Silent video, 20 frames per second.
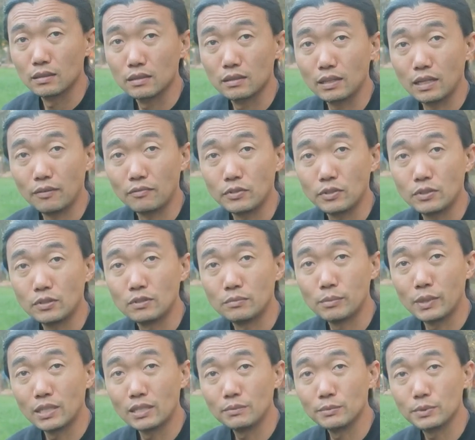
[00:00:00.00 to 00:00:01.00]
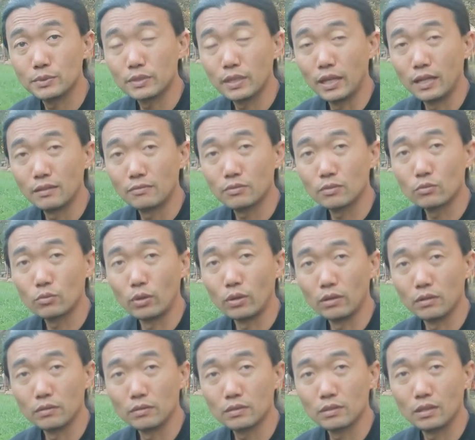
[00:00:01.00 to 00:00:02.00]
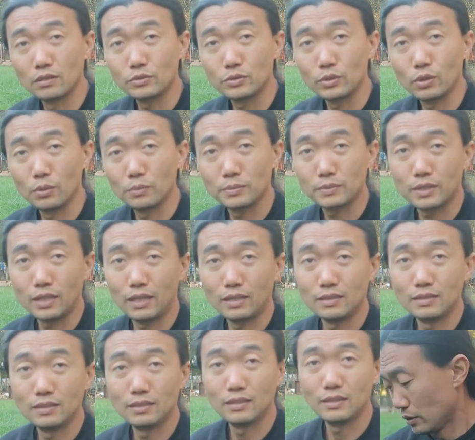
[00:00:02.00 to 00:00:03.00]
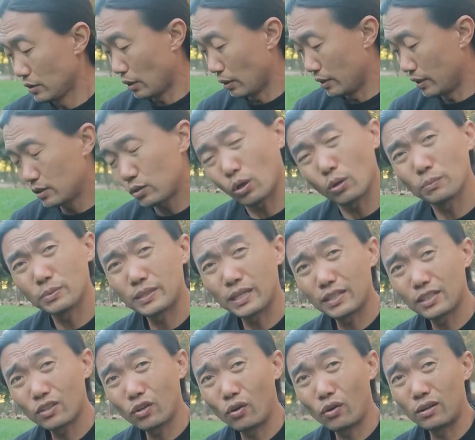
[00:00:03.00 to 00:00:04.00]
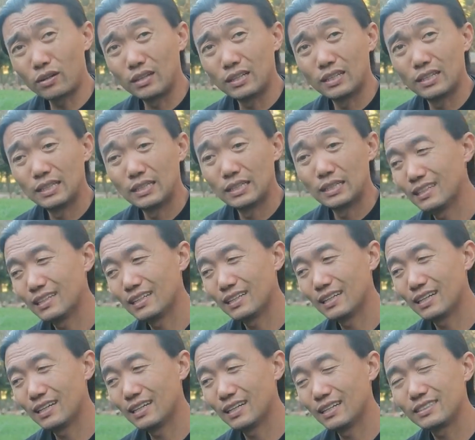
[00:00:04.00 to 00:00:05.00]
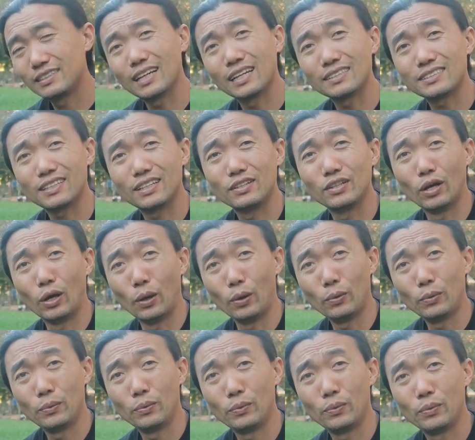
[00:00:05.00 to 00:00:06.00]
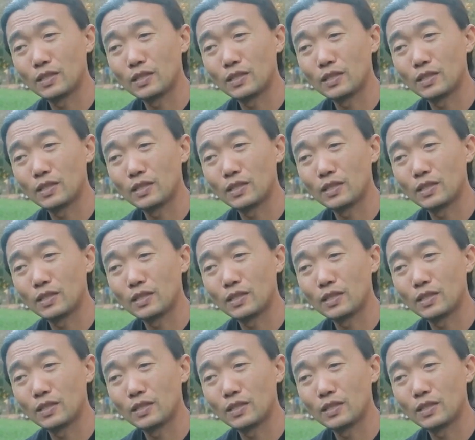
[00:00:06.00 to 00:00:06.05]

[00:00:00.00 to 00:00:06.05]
Good afternoon, my name is Sang from Growing Little Country Homestead. So is homesteading hard? Yes and no.